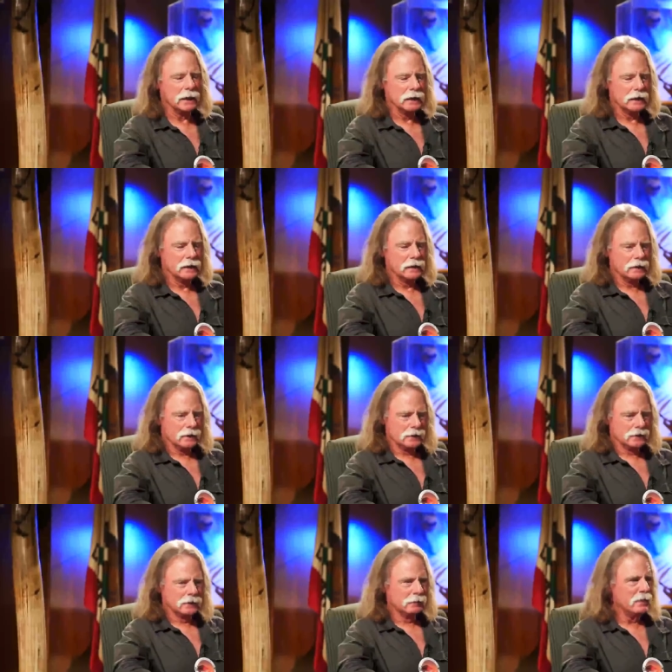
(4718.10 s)
a, Mr.
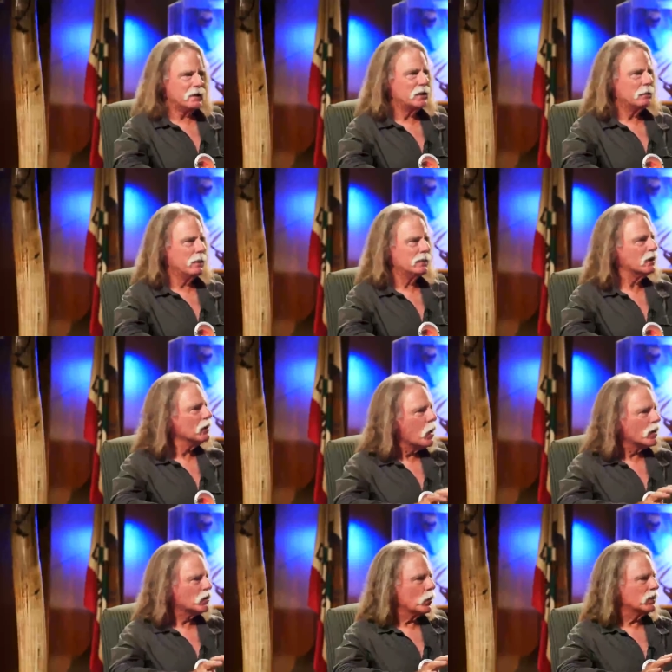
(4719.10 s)
Chippy. Mrs. It's a
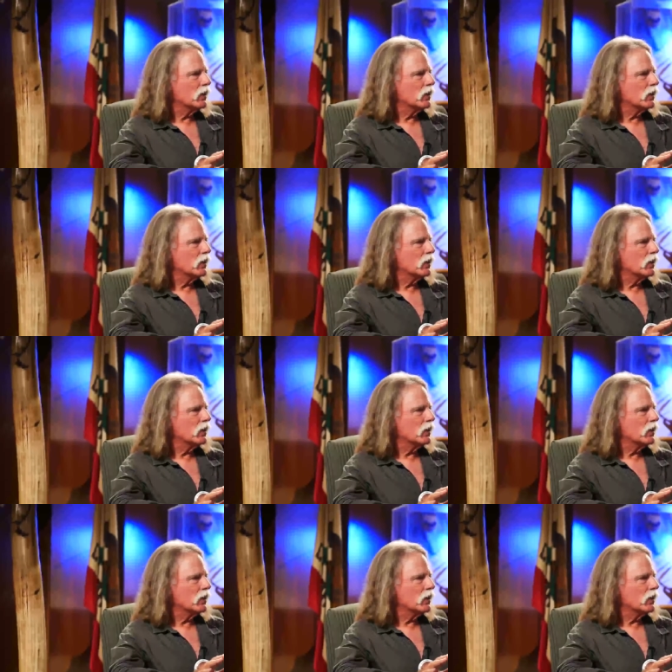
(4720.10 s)
long story.